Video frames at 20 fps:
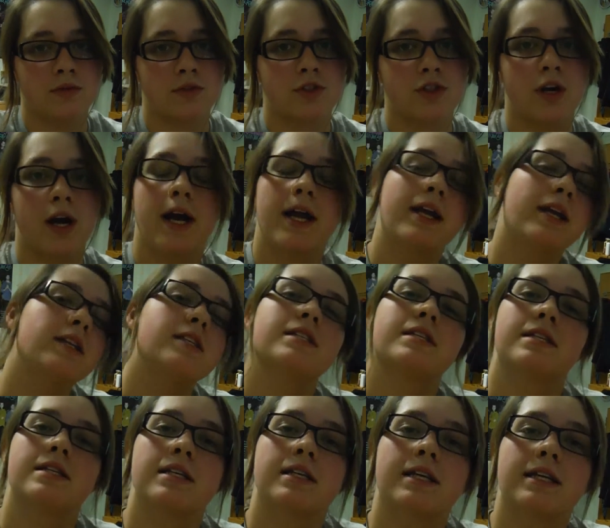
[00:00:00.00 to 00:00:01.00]
trying
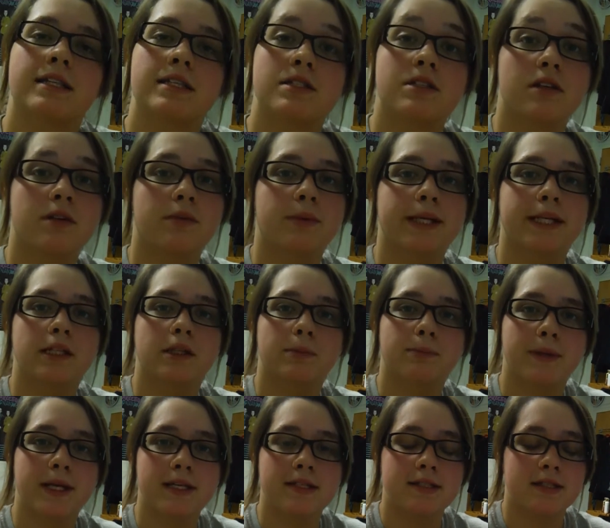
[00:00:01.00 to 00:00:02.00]
to get this on a regular
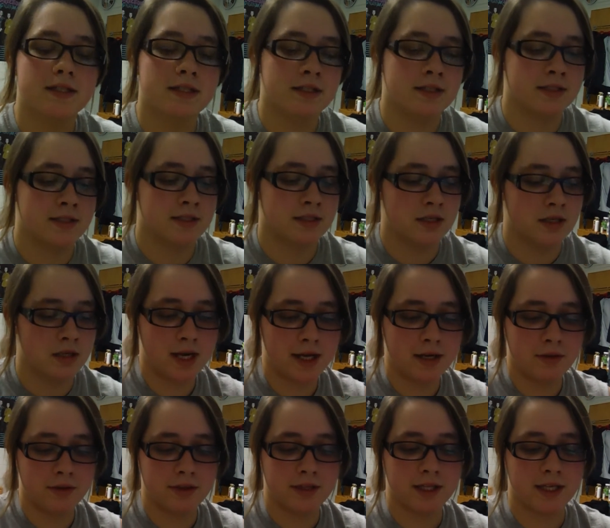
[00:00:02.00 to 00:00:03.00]
basis. I
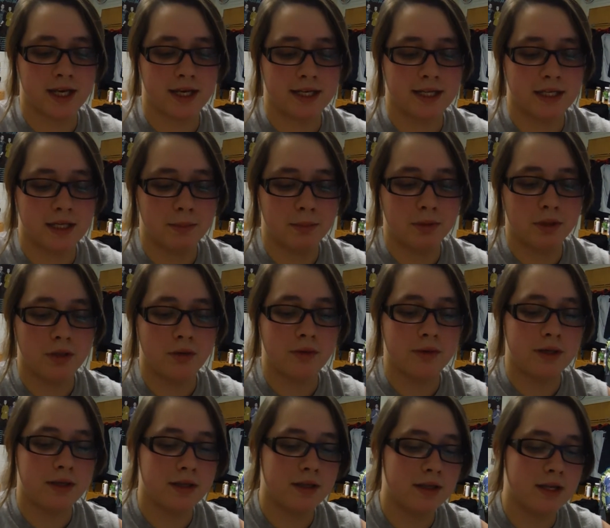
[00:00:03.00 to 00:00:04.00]
don't think I can upload